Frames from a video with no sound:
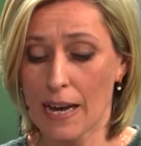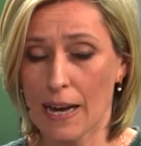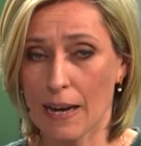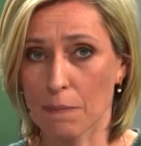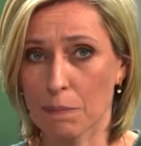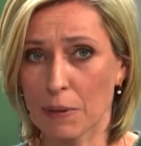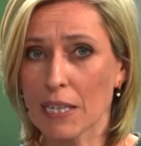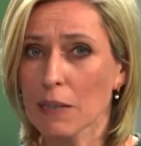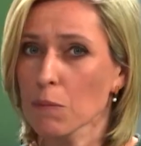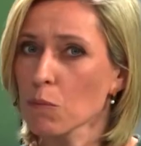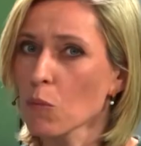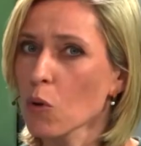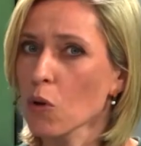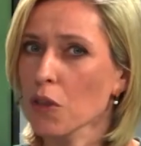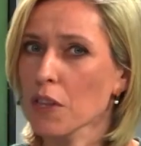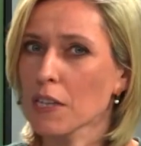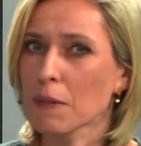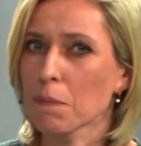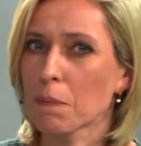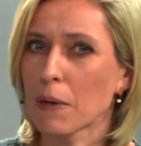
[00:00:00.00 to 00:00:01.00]
And being more
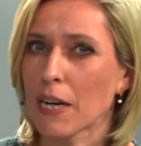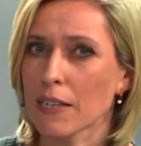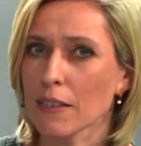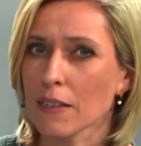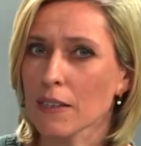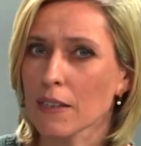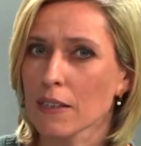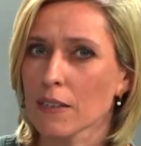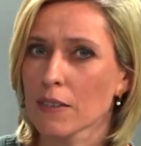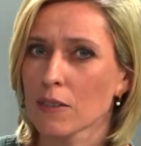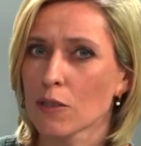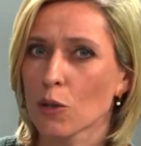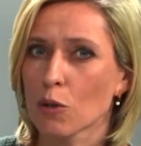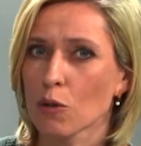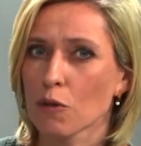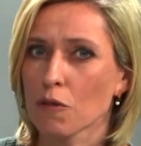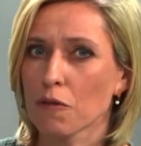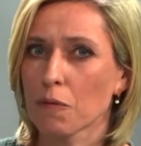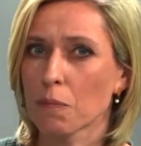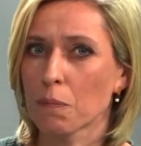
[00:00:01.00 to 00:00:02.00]
than a bank,
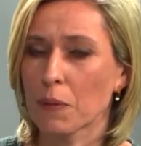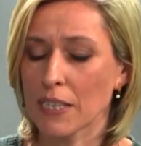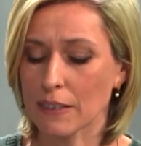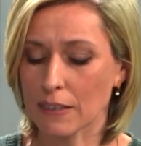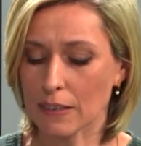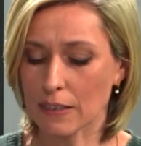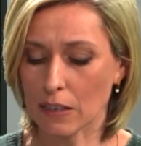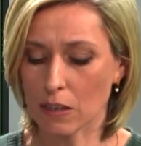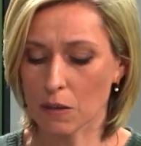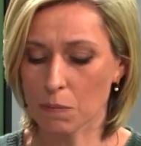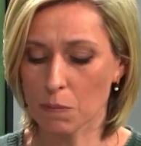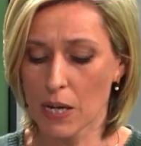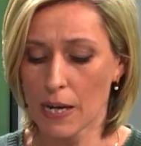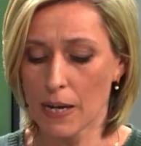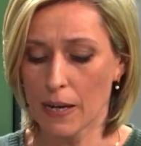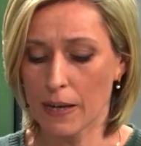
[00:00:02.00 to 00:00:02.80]
Degroof Petercam